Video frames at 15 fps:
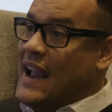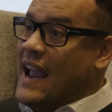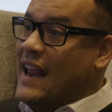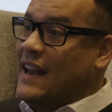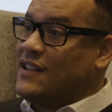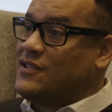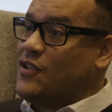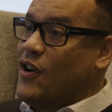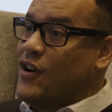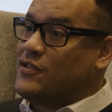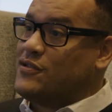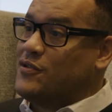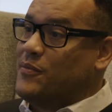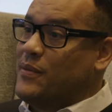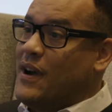and it's
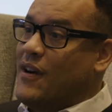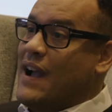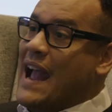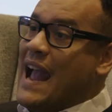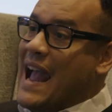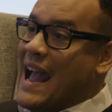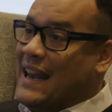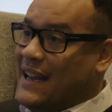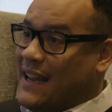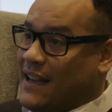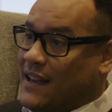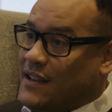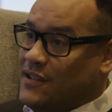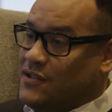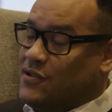also about adding.
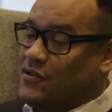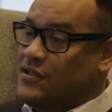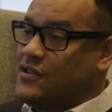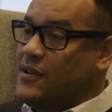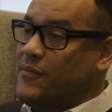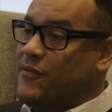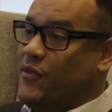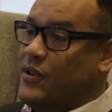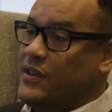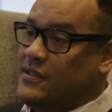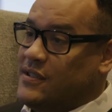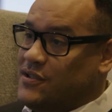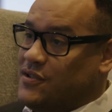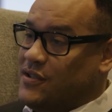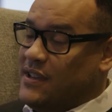So some
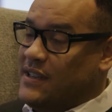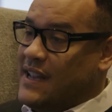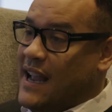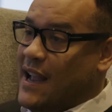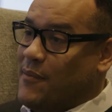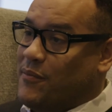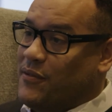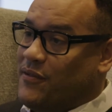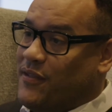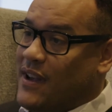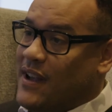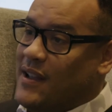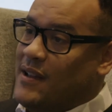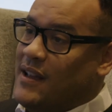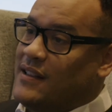voices you need to
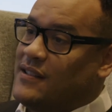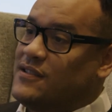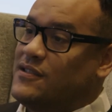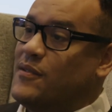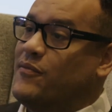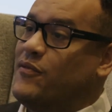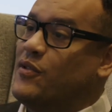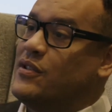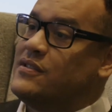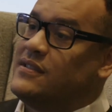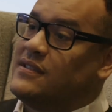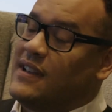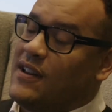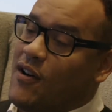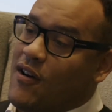amplify, and some
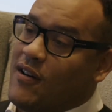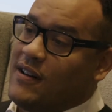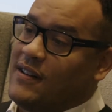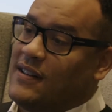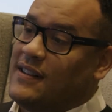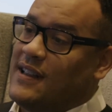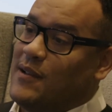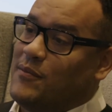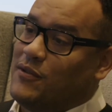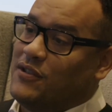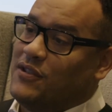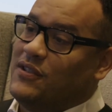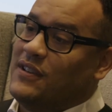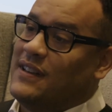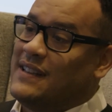voices that aren't at the table
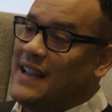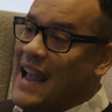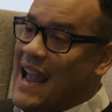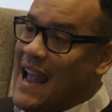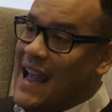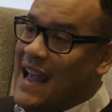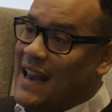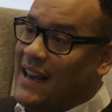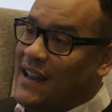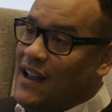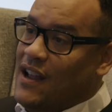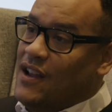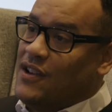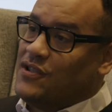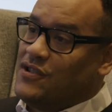you need to add.
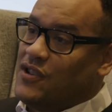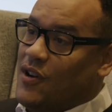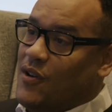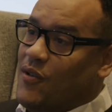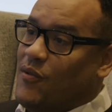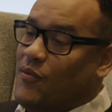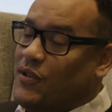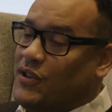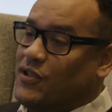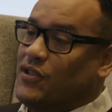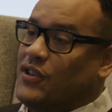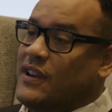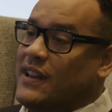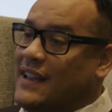So when you look at